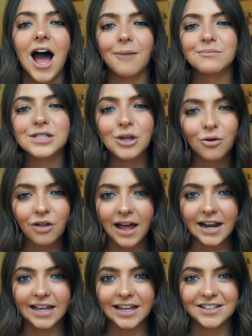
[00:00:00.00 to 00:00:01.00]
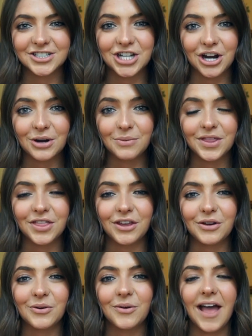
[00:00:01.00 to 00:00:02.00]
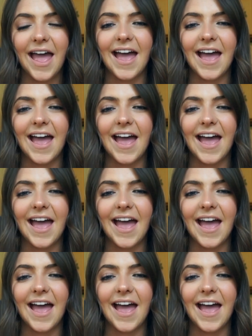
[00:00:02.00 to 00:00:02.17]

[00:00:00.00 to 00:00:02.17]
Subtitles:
I'm so glad I get to share it with you.